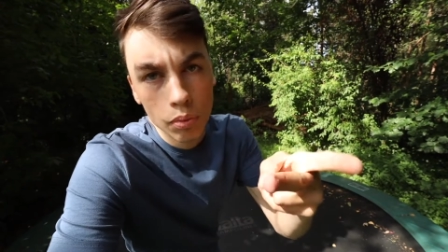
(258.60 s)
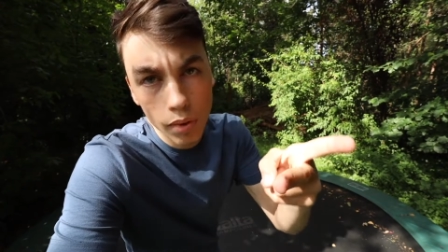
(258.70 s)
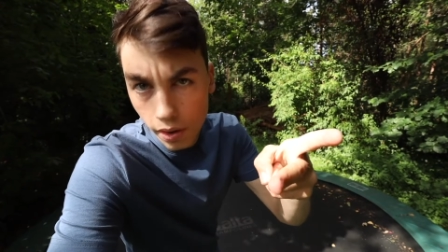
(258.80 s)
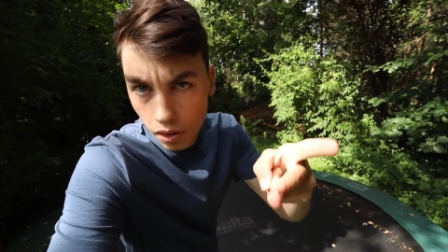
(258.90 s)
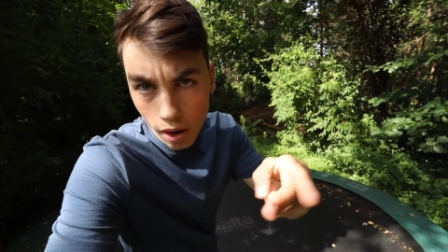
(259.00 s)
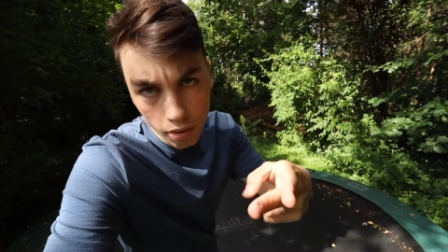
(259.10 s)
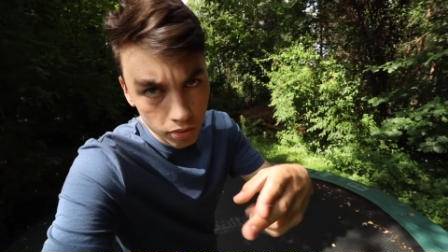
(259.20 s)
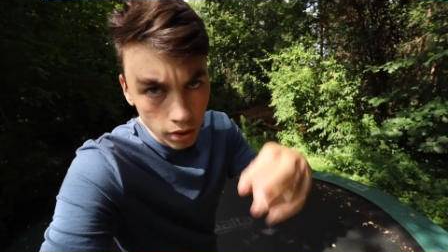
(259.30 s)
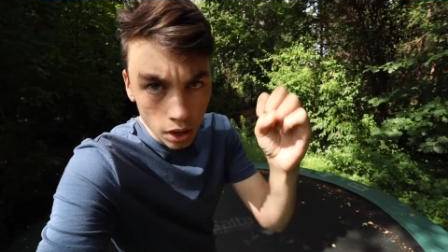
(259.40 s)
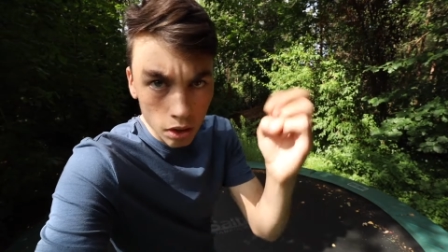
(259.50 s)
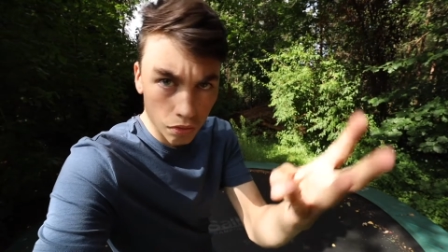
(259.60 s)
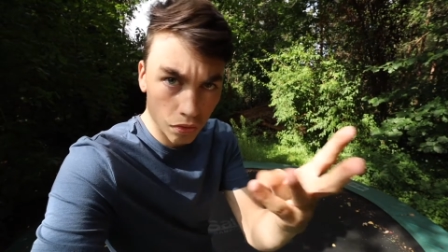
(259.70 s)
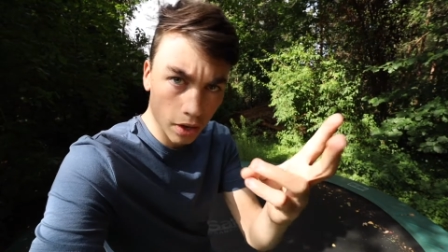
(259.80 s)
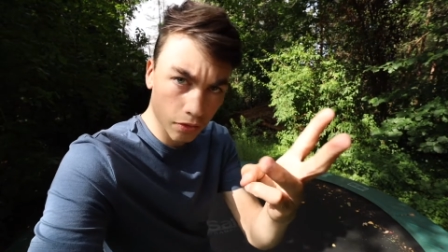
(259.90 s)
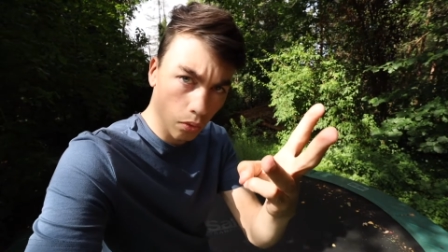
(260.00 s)
round off,
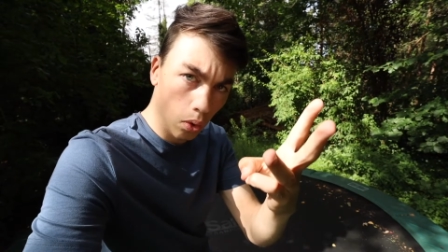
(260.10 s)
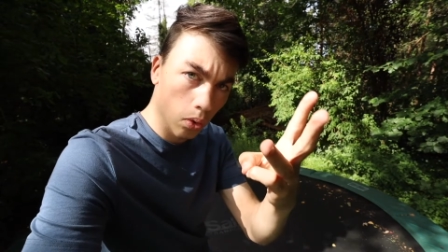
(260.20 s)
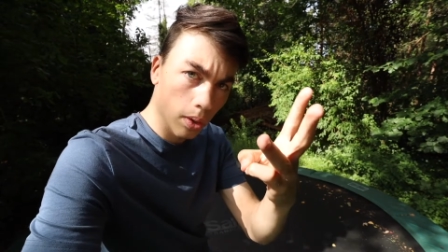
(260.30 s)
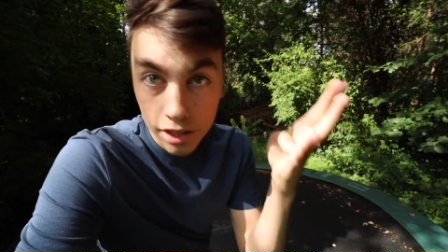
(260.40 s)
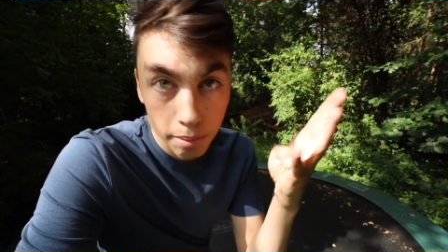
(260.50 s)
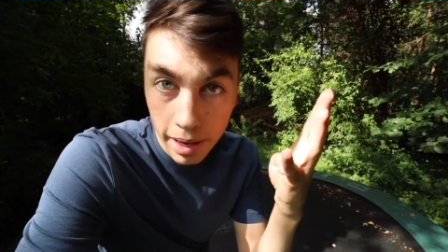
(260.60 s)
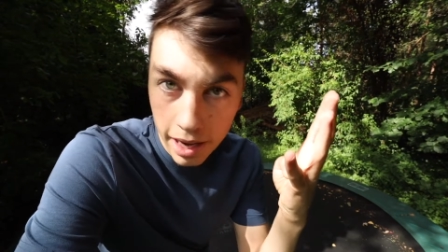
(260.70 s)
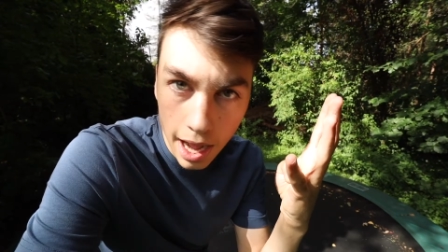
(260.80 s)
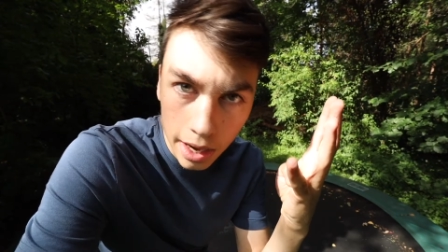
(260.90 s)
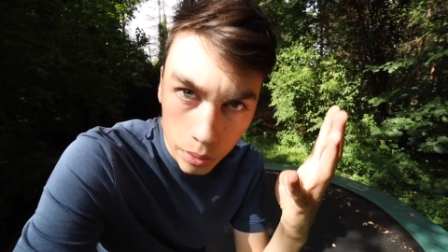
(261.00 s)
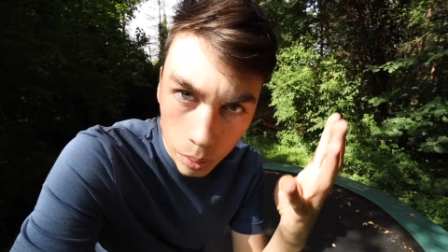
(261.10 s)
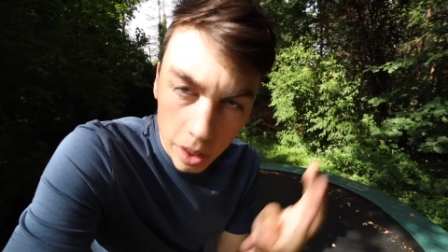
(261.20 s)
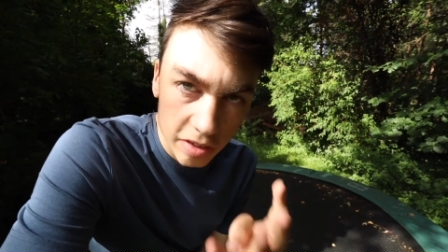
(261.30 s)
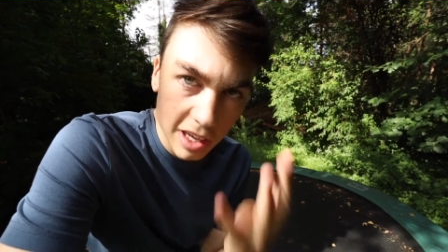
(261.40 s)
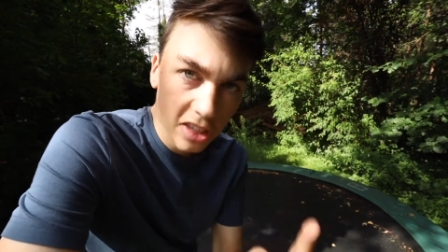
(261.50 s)
front roll. The Macaco
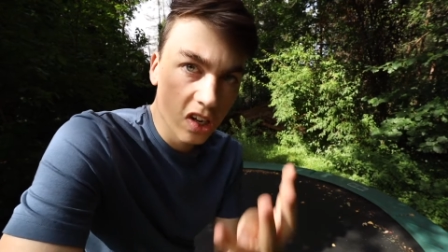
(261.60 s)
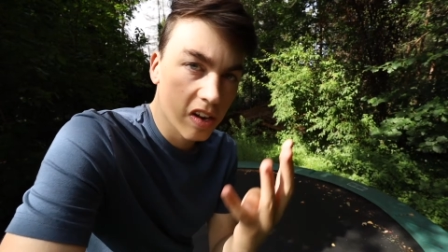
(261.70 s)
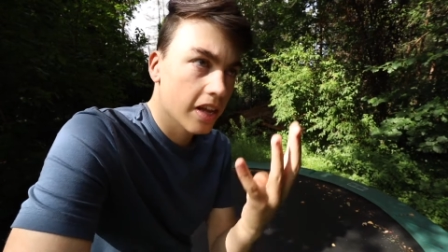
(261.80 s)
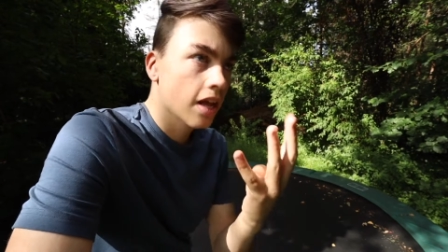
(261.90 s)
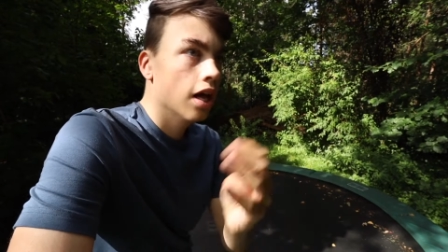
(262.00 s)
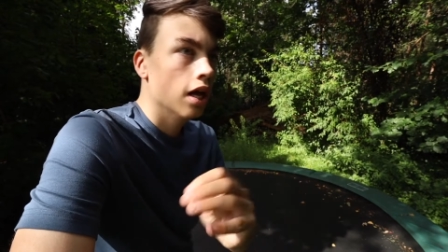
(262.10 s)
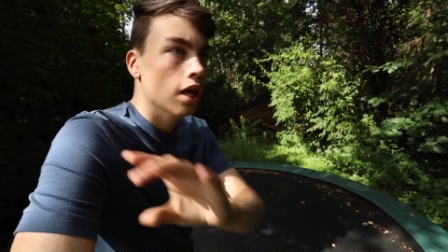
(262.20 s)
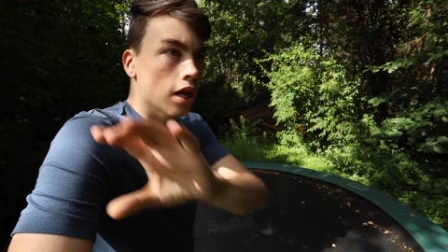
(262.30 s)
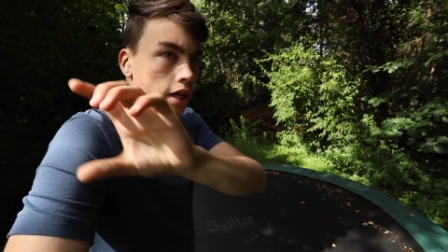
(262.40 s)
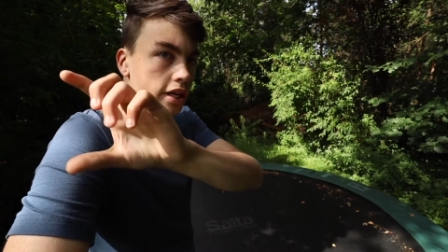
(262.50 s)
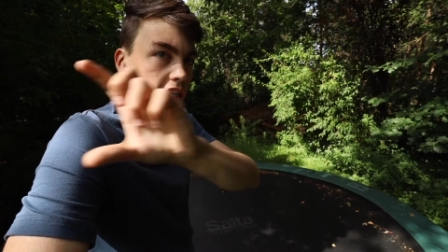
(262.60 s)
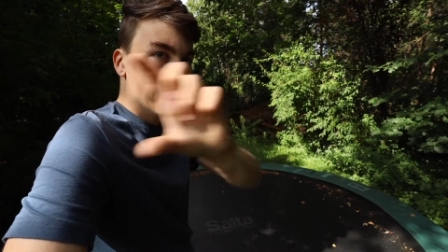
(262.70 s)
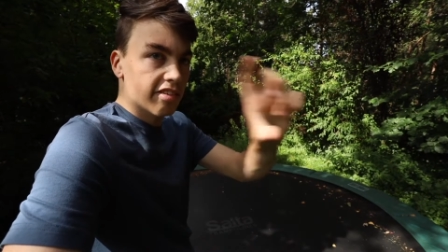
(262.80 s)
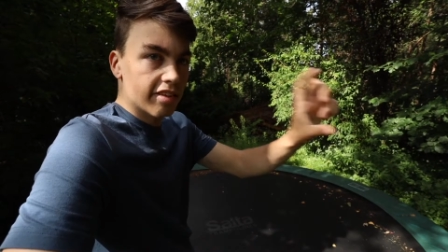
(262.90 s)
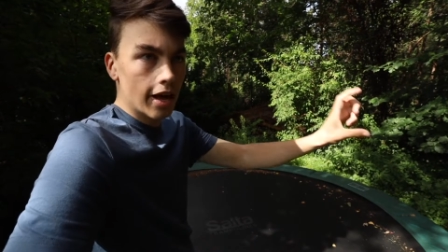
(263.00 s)
is literally in
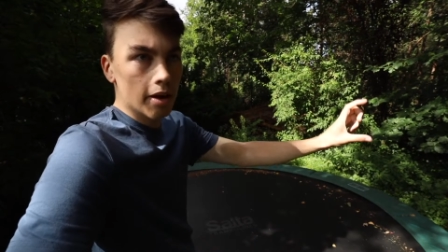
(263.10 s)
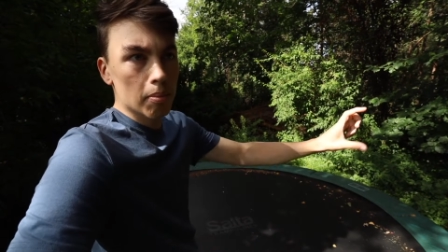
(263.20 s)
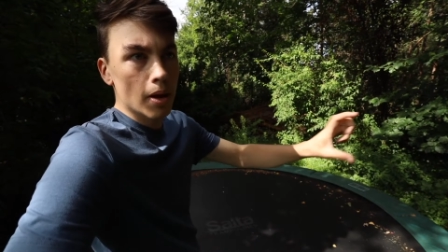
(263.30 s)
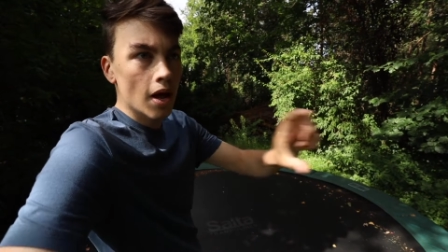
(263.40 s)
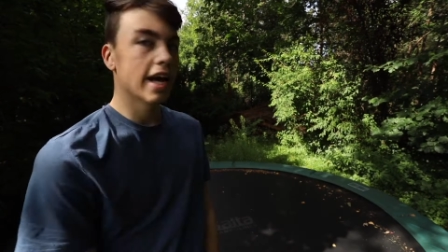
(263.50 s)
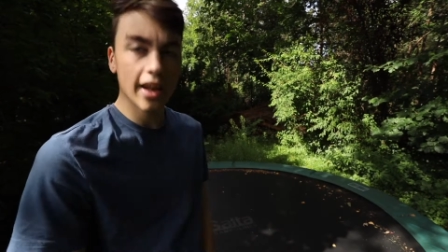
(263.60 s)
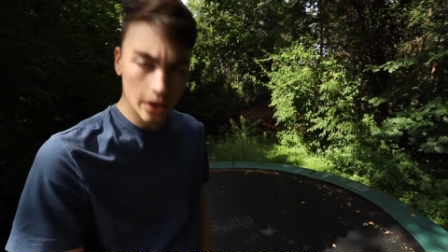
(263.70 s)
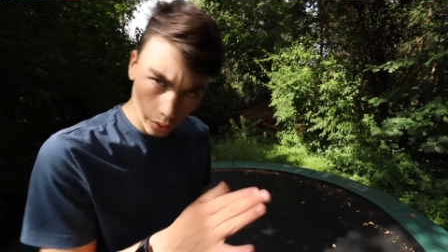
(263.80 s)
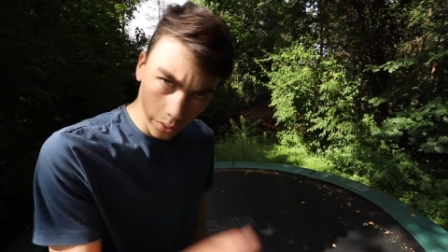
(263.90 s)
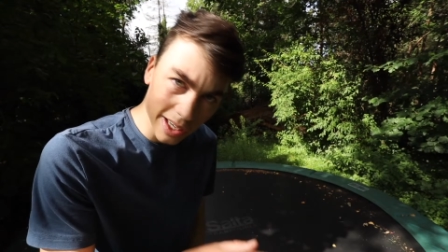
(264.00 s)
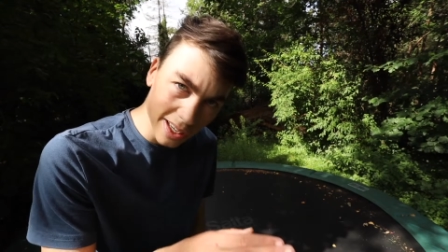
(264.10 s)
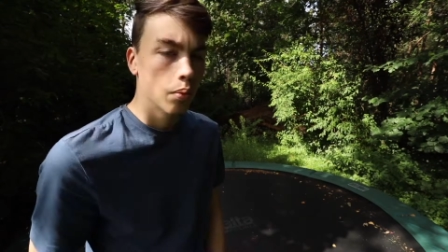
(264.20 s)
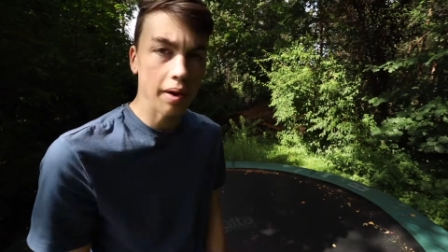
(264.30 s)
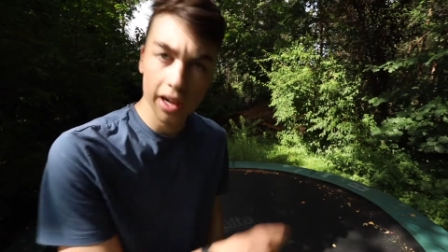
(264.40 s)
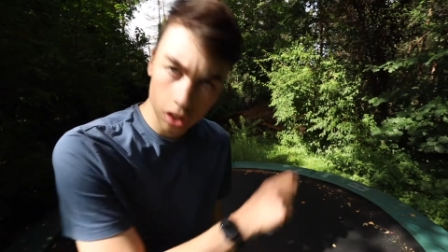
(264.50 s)
the same category
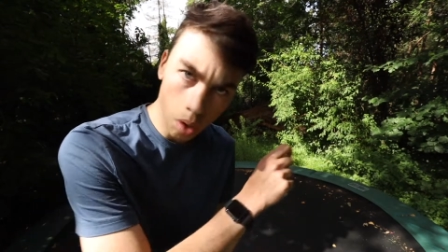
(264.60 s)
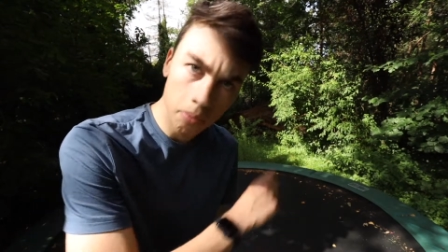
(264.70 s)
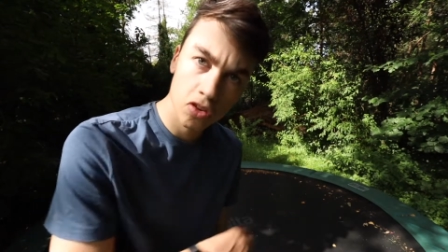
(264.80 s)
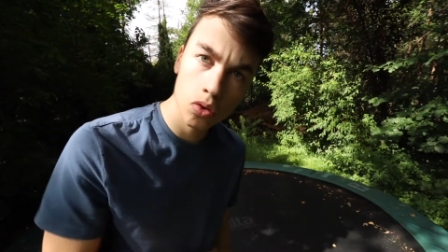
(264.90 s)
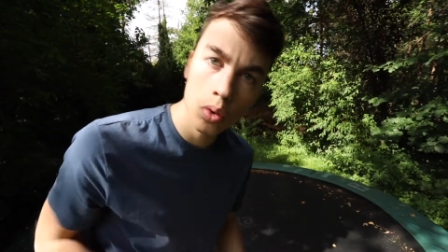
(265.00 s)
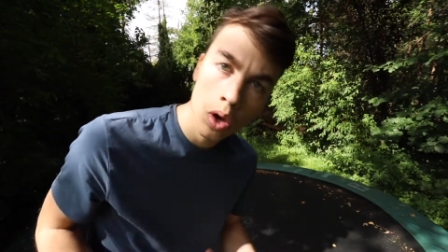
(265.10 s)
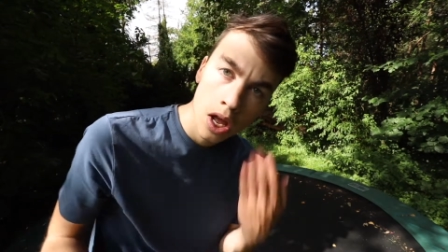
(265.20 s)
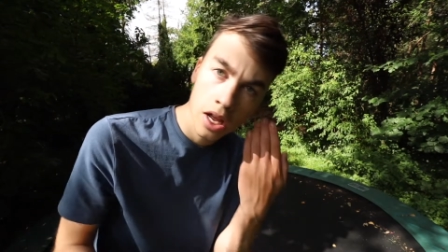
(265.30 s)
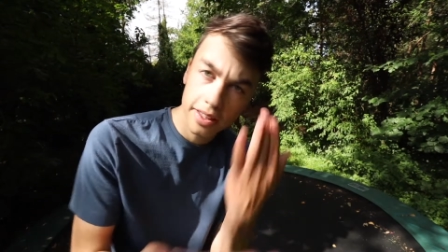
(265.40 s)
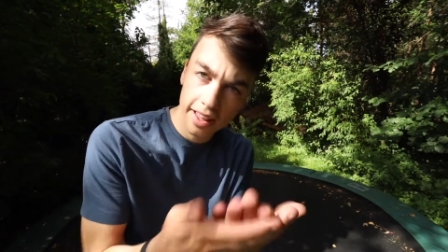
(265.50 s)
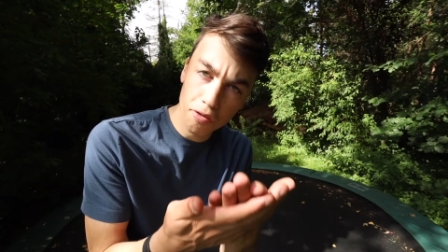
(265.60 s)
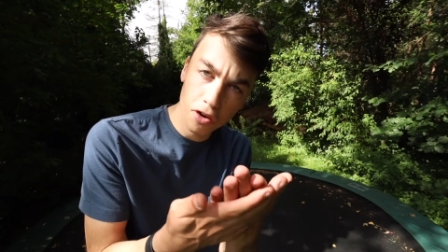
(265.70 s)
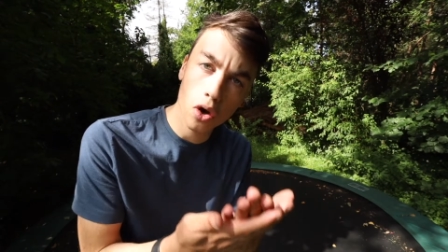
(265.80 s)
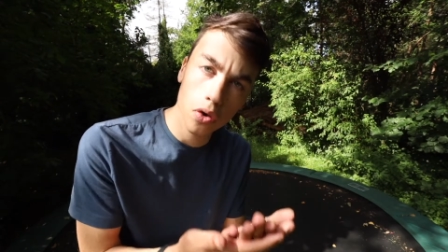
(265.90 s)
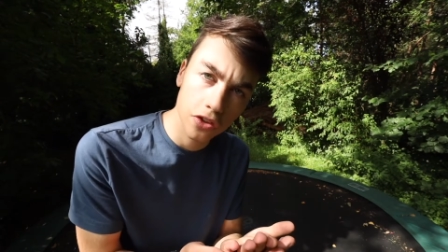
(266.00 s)
when it comes to
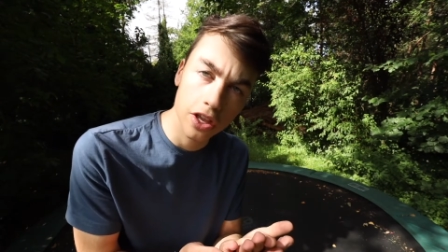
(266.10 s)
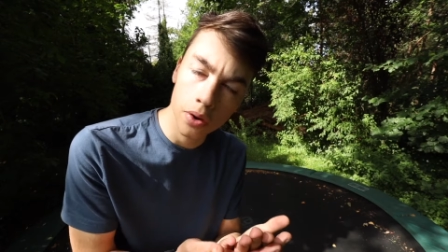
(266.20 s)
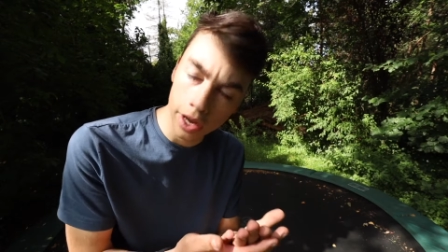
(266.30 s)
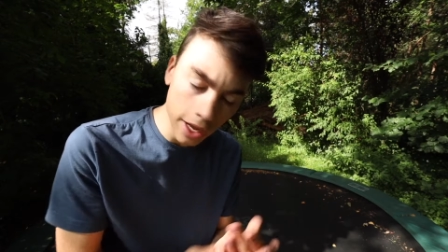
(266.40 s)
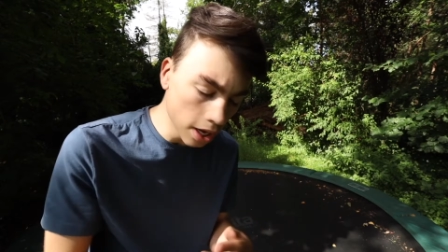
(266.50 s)
difficulty, okay?